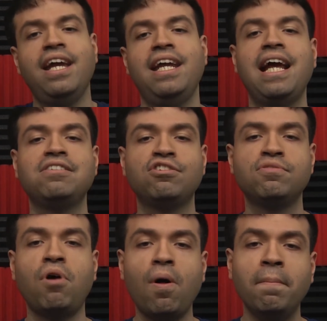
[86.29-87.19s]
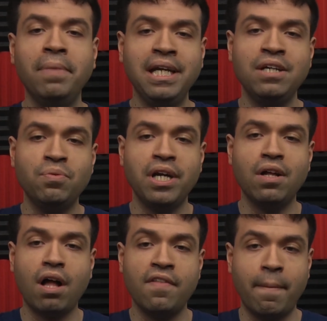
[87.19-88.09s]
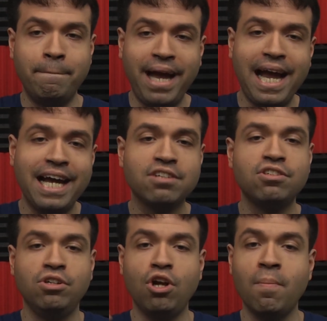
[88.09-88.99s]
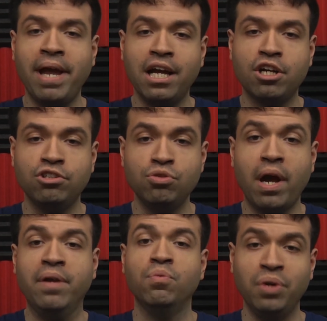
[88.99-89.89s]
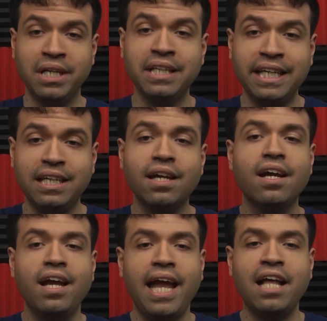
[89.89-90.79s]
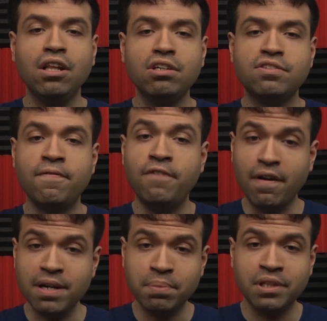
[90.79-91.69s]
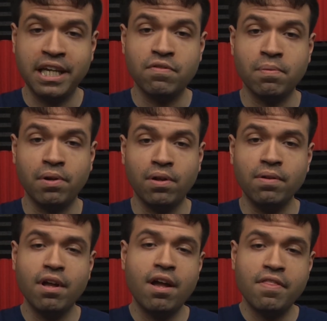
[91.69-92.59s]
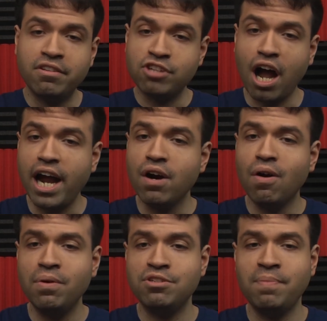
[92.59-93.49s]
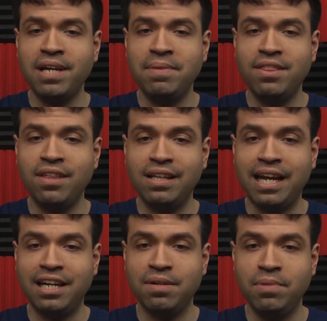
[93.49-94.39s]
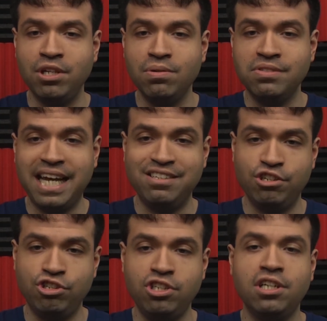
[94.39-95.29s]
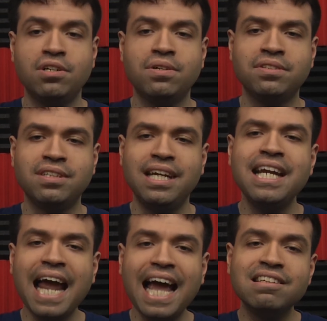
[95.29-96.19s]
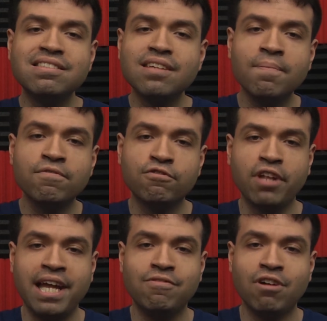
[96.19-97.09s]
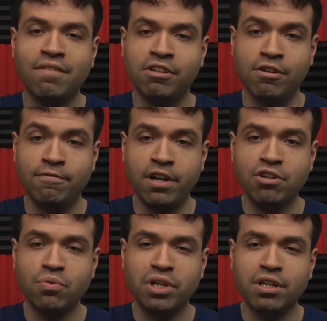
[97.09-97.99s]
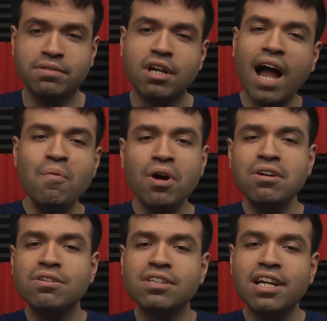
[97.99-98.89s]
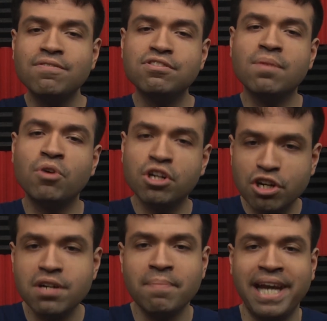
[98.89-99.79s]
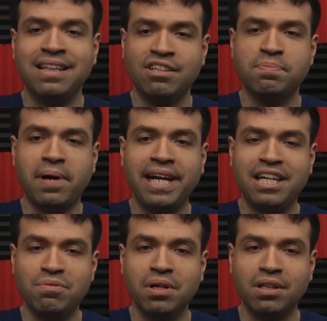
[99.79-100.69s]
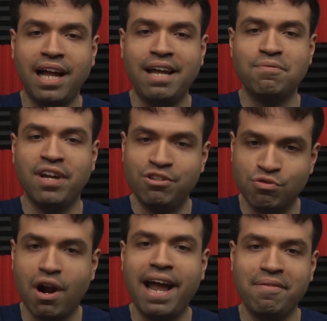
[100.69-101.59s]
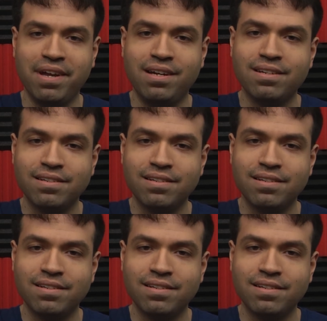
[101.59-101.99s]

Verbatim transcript: It has a small mini wheel on the back so Omega could do a wheelie. It looks very believable. The tire always made me think that it could be used as a shield. It has some flavor of the Defender Wheel. I wonder if someone could make this bike in real life and drive it.